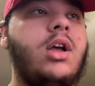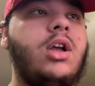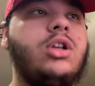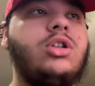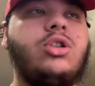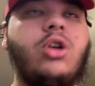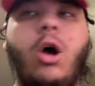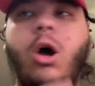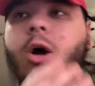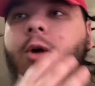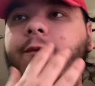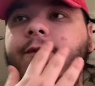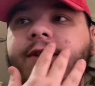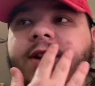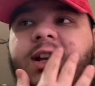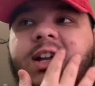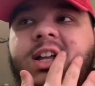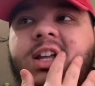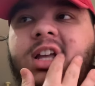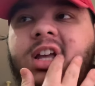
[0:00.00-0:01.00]
So
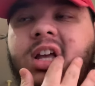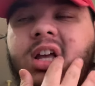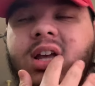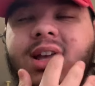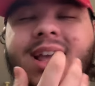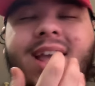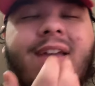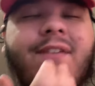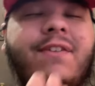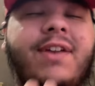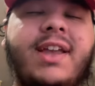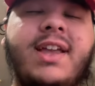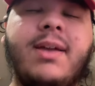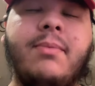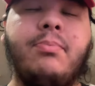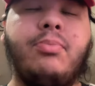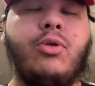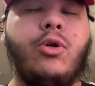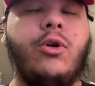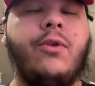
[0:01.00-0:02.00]
hopefully, if he
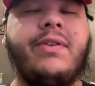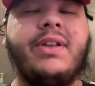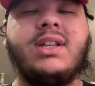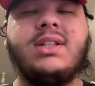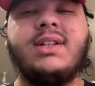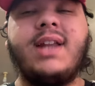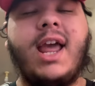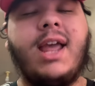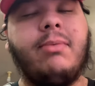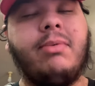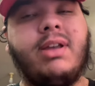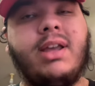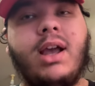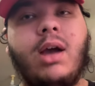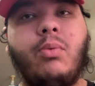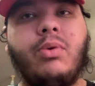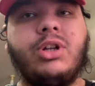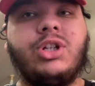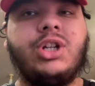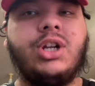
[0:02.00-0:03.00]
can prove his name here
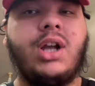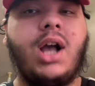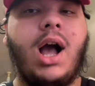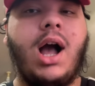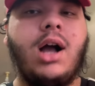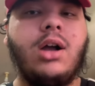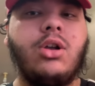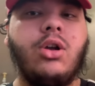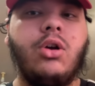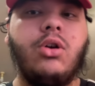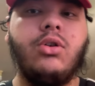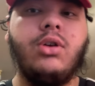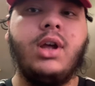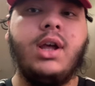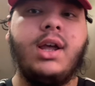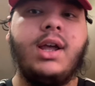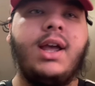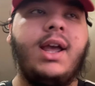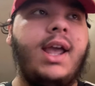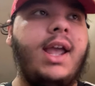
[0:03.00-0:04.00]
with Chicago,
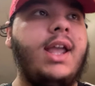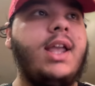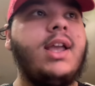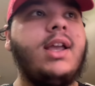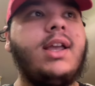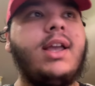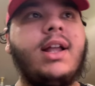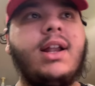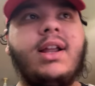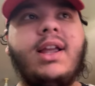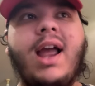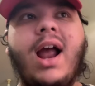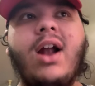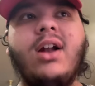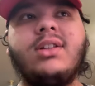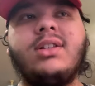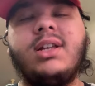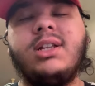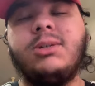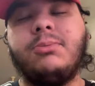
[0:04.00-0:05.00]
he can get a
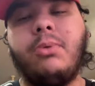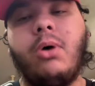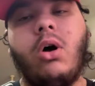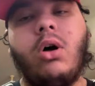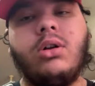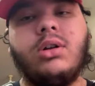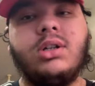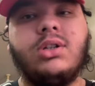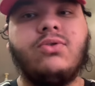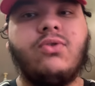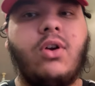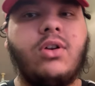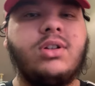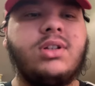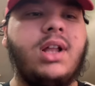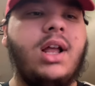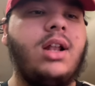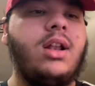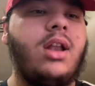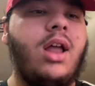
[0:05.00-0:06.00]
guaranteed spot on this
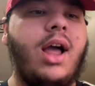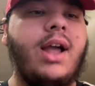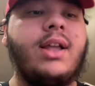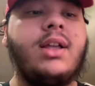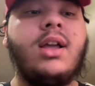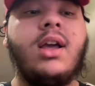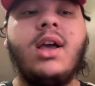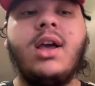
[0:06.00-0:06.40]
roster like